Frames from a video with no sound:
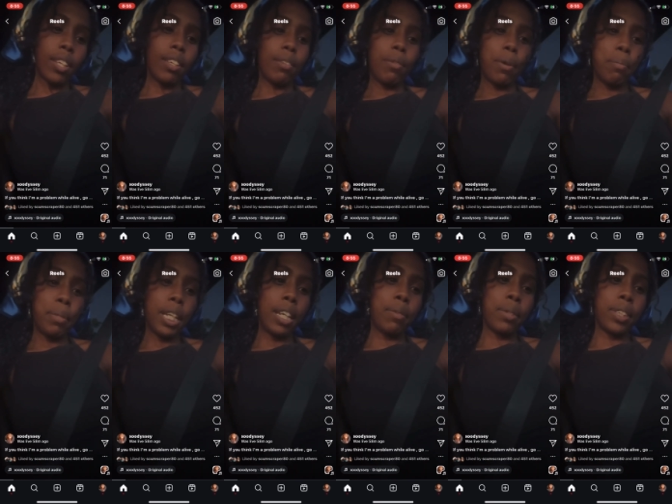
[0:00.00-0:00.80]
you won't be
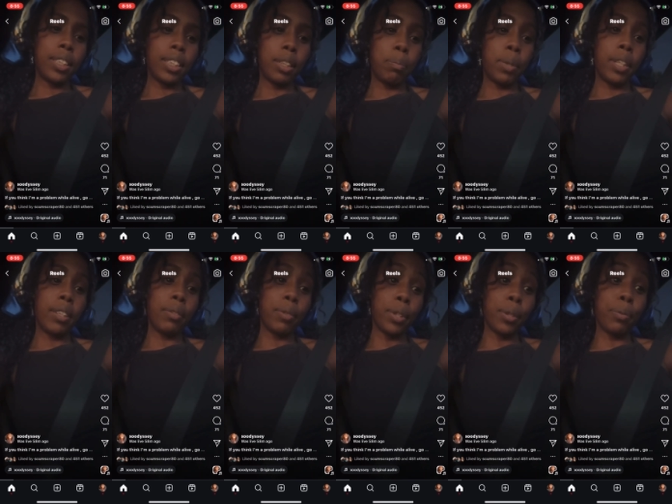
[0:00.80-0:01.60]
able to sleep either.
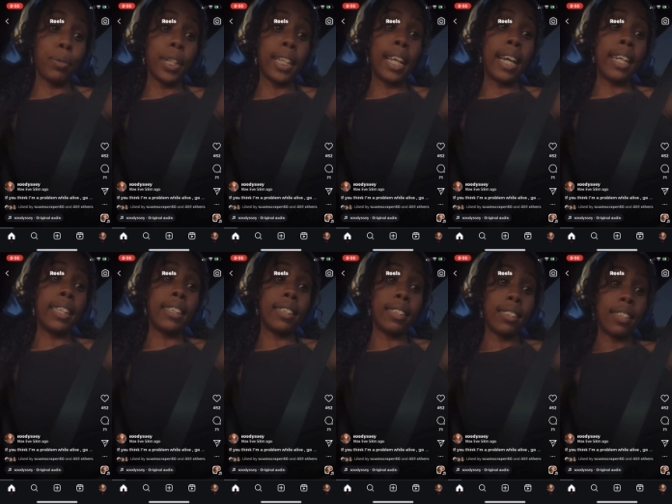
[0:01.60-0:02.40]
When you
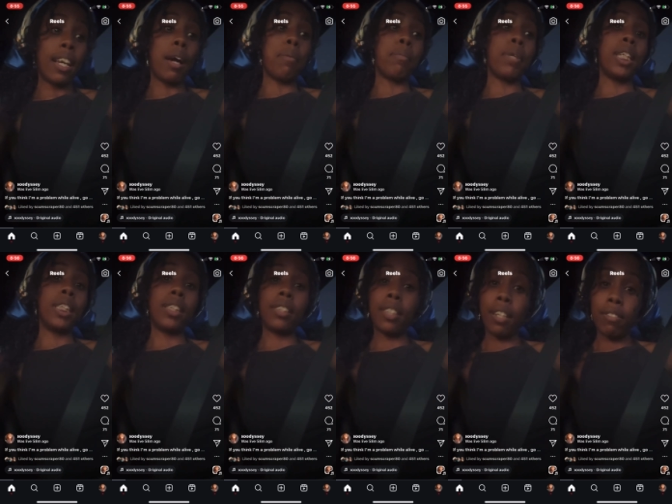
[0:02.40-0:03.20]
realize how much
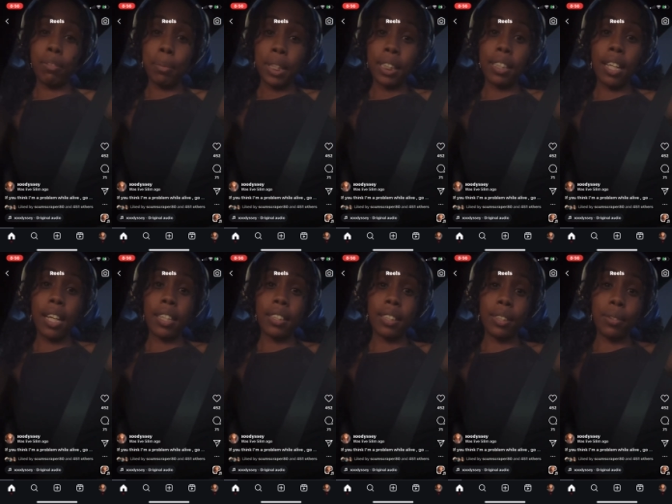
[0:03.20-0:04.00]
your government is lying
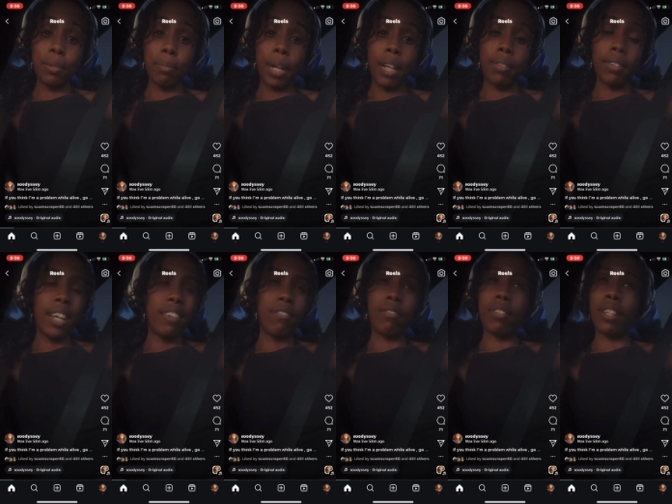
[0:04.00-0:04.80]
to you about,
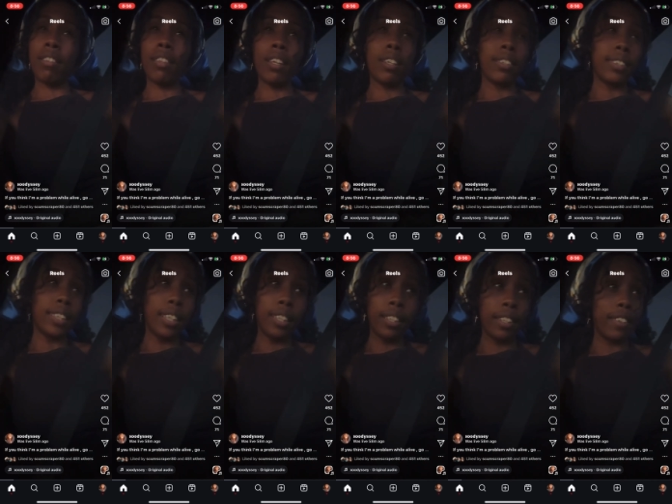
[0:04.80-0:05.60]
everything is
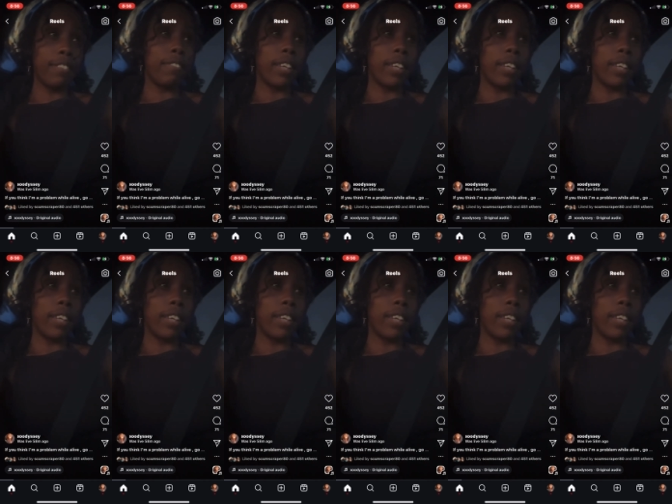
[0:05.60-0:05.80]
in your